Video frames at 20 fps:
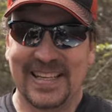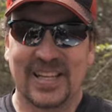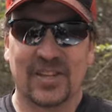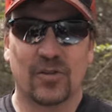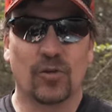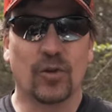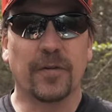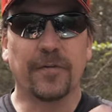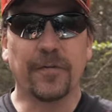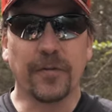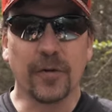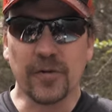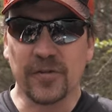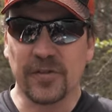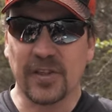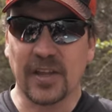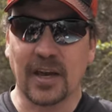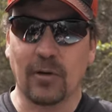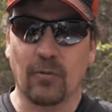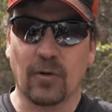So the first
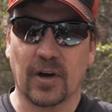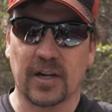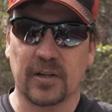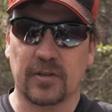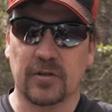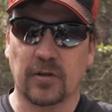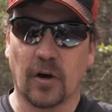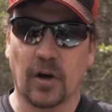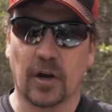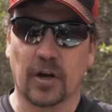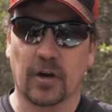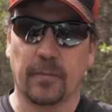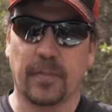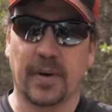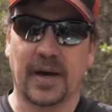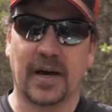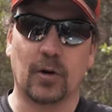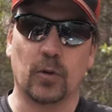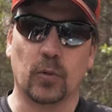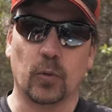thing I want to talk
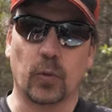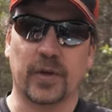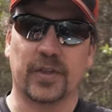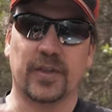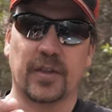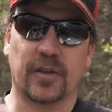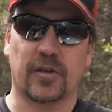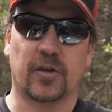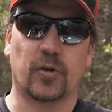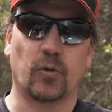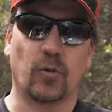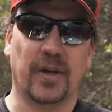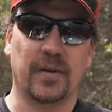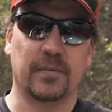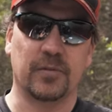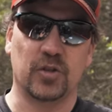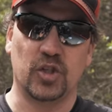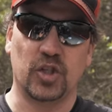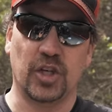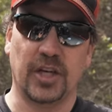about with the
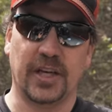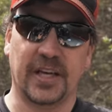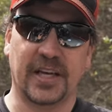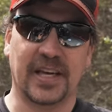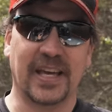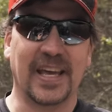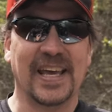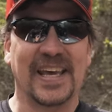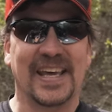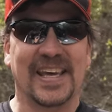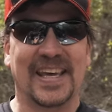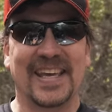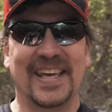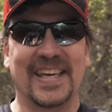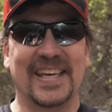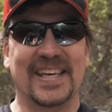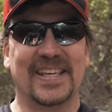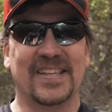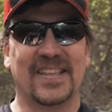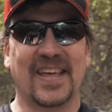swim jig
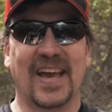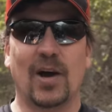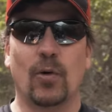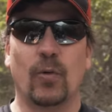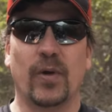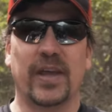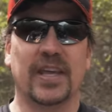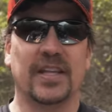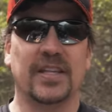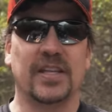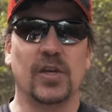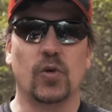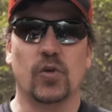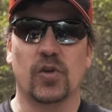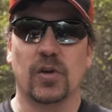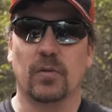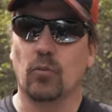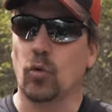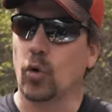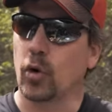is how we can use
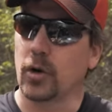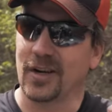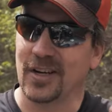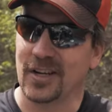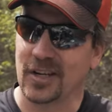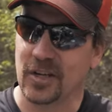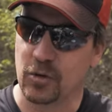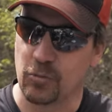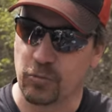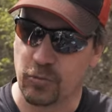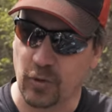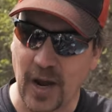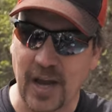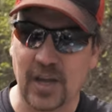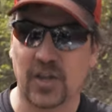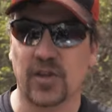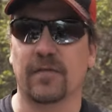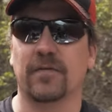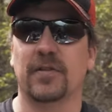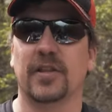it more
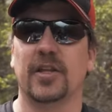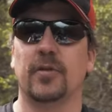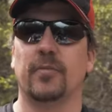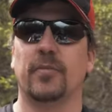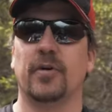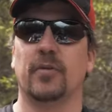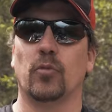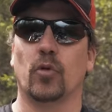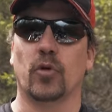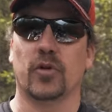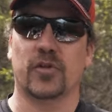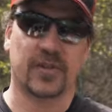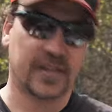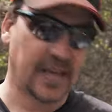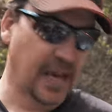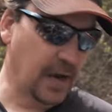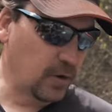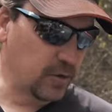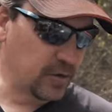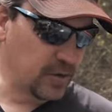aggressively to put more
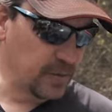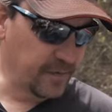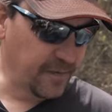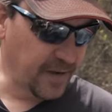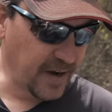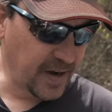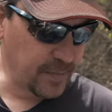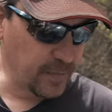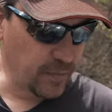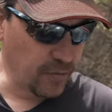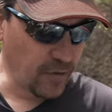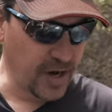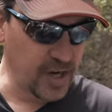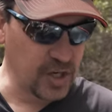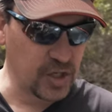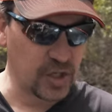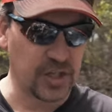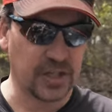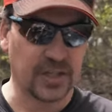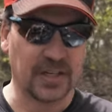sound and
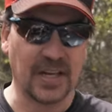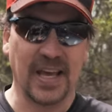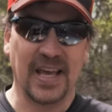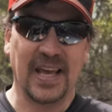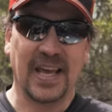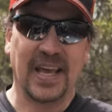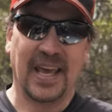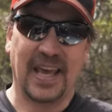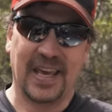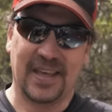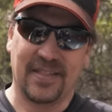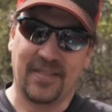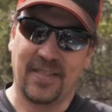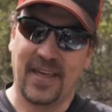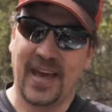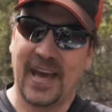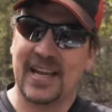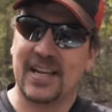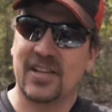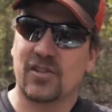vibration. And
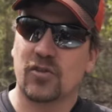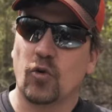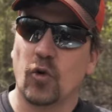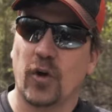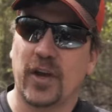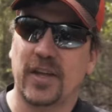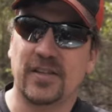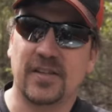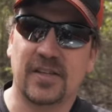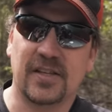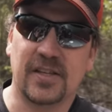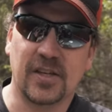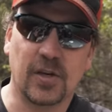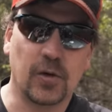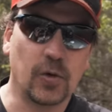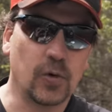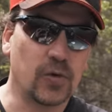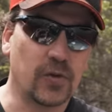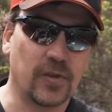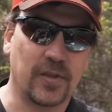that is going to
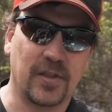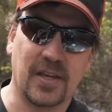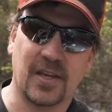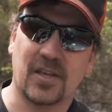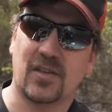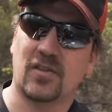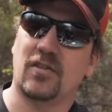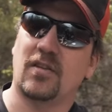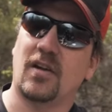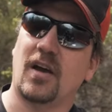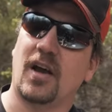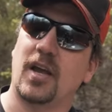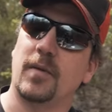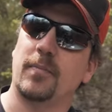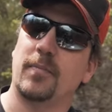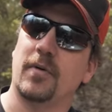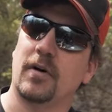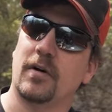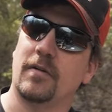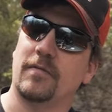use this
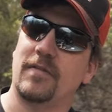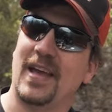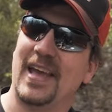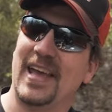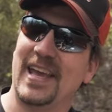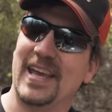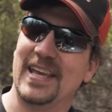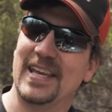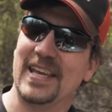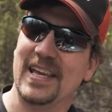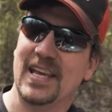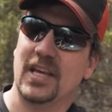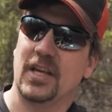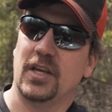type of a